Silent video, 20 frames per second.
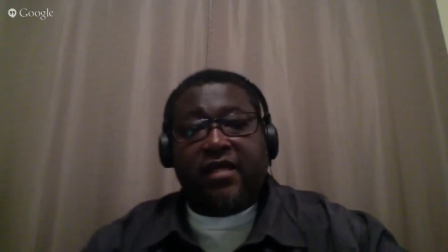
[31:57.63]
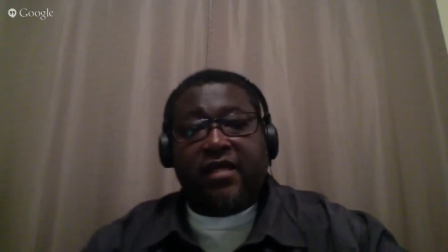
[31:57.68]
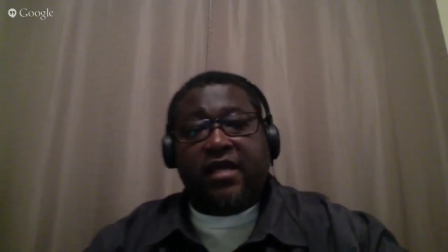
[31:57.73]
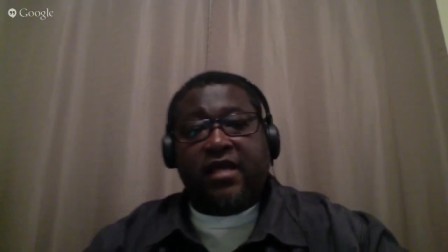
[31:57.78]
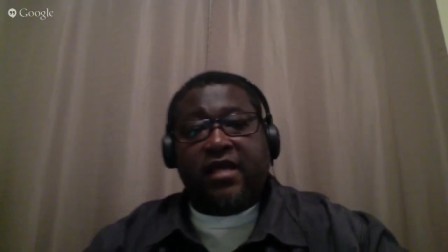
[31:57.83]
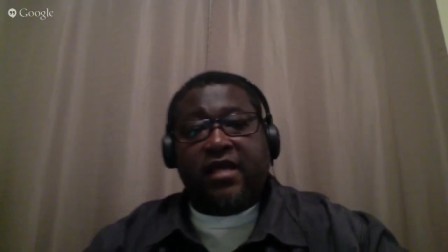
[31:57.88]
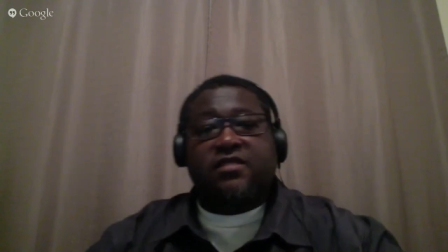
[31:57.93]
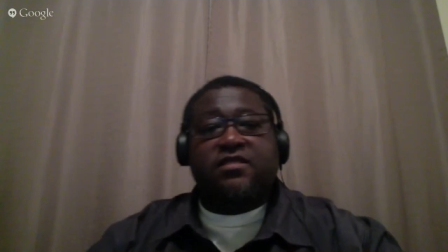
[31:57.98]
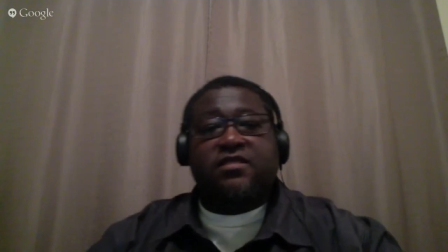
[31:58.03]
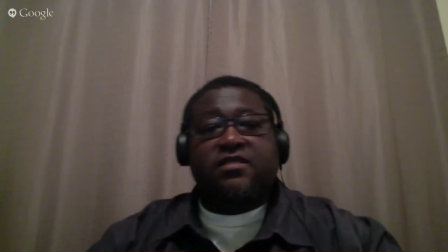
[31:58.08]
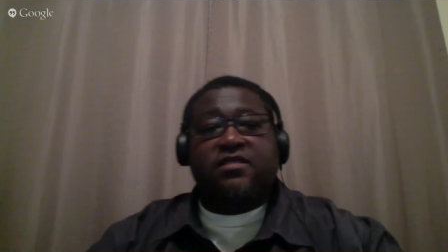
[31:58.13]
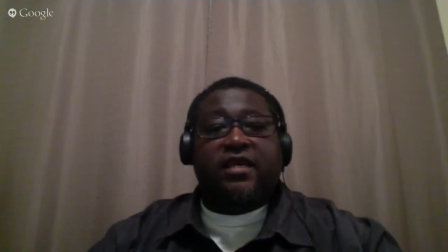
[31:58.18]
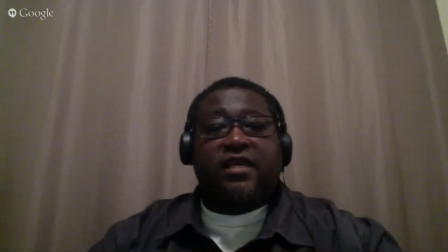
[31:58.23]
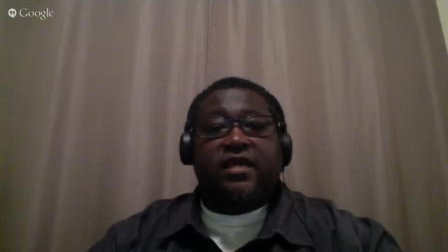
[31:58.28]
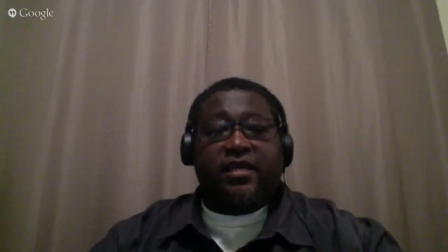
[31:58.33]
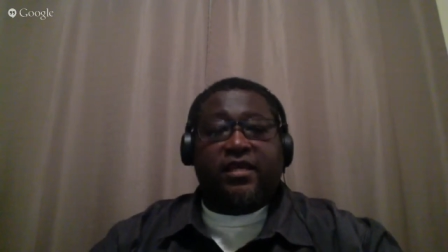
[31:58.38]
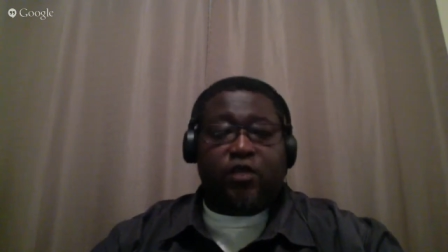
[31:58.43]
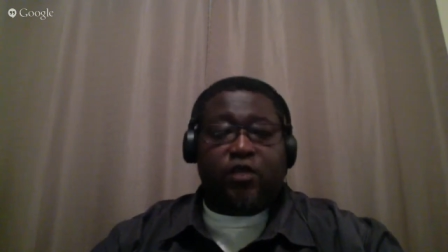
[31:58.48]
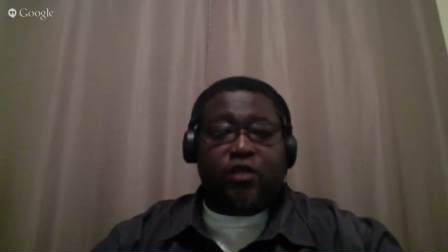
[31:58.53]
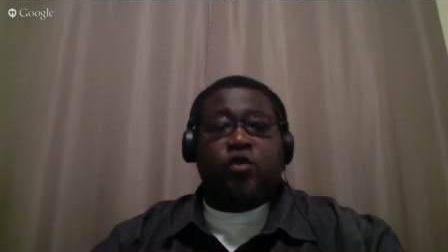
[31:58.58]
and see.
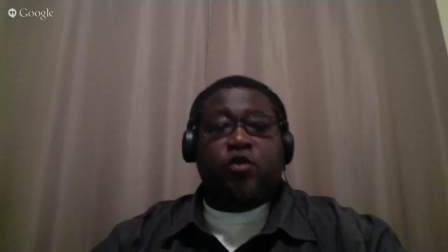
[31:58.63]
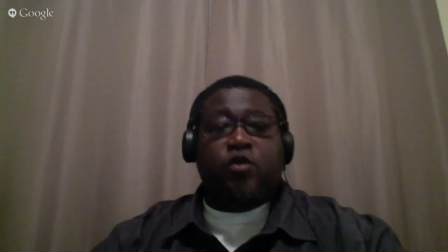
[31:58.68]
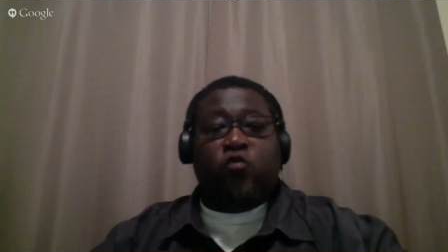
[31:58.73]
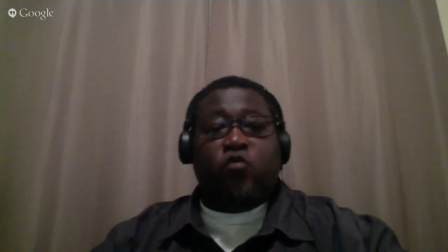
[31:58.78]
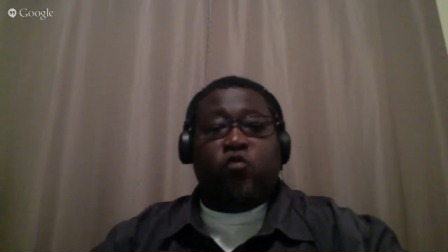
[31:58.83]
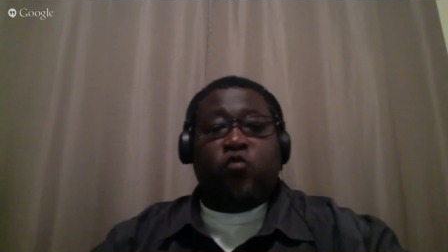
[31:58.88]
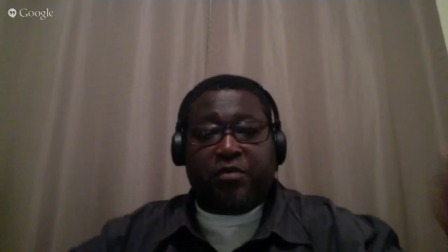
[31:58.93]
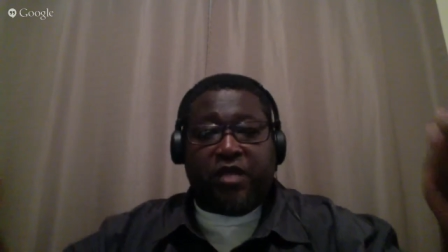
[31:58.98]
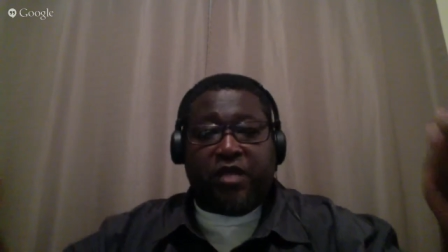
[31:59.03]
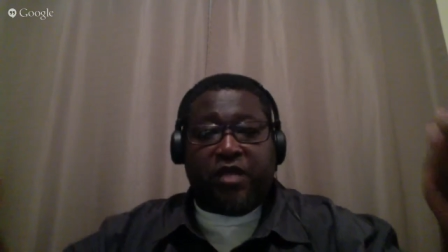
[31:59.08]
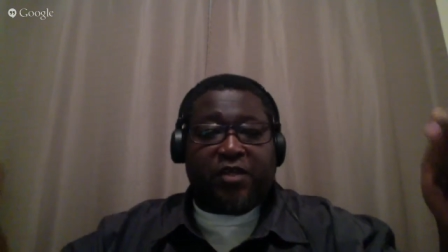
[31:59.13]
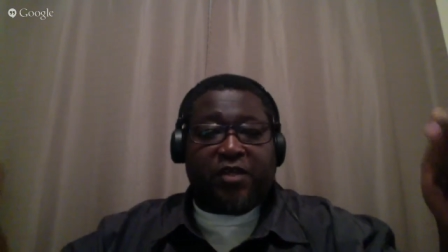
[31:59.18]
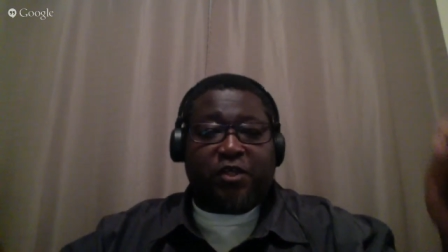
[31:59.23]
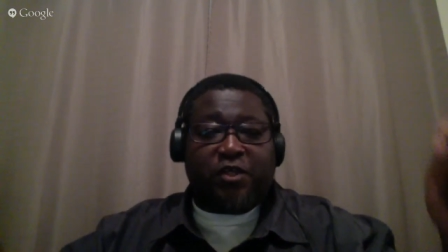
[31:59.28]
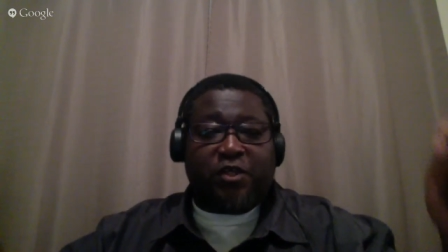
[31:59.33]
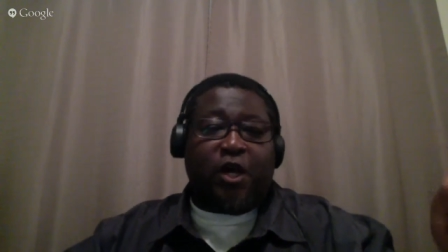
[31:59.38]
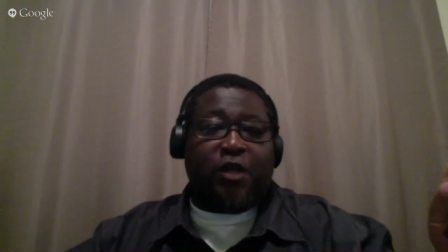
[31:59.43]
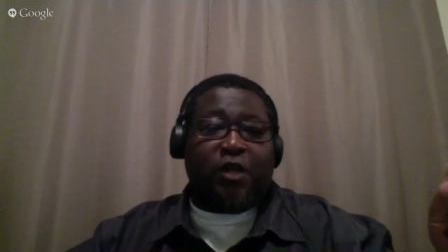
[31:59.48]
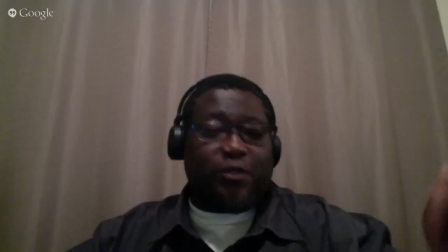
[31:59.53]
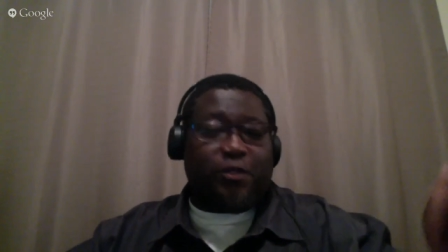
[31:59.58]
So you, you rep
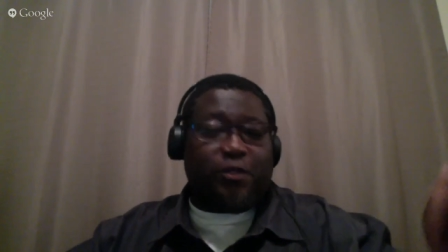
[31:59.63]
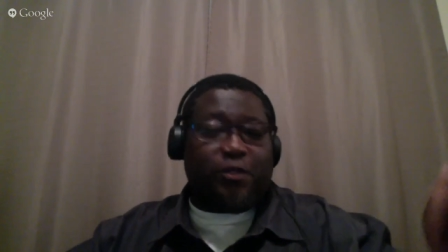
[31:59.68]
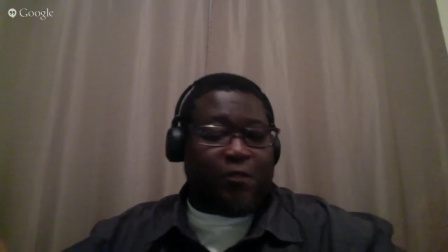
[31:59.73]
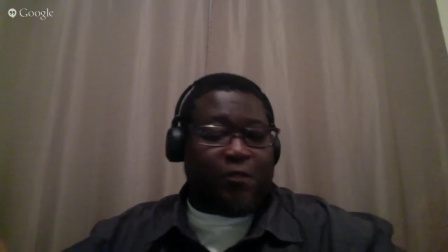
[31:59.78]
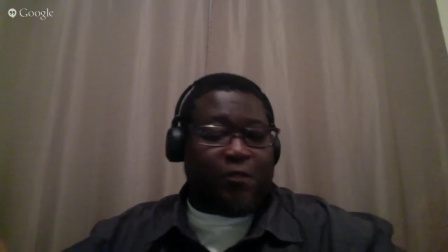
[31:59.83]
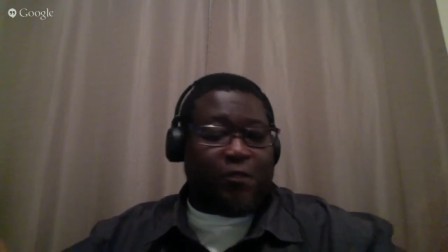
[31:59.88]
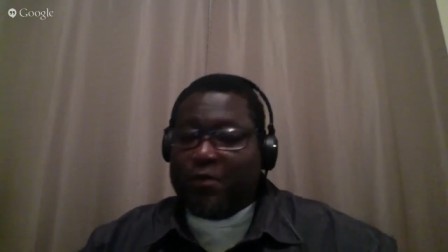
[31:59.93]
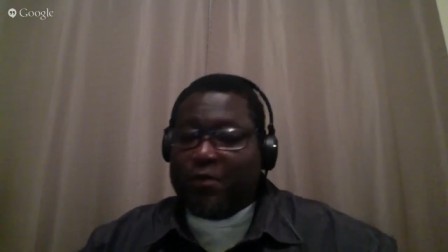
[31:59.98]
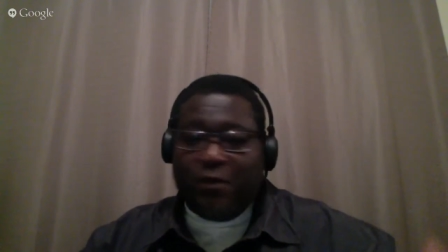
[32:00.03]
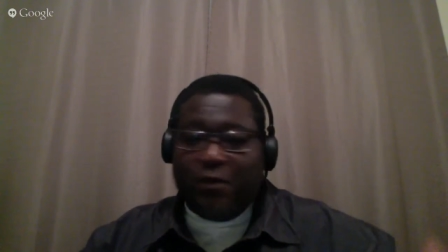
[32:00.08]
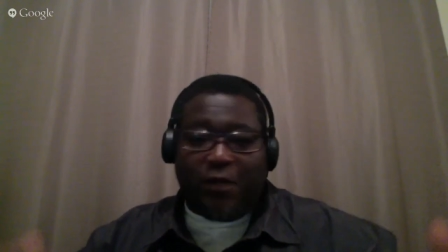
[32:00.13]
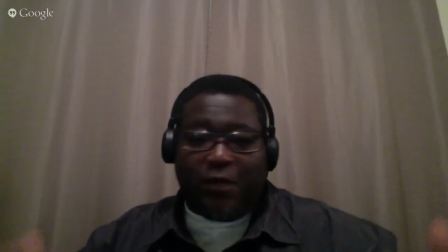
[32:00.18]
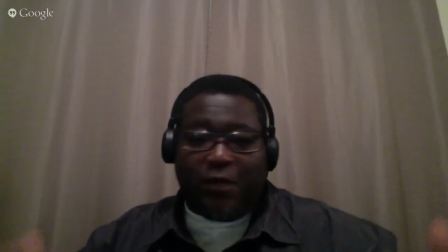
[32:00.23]
EduColor. so maybe you'll get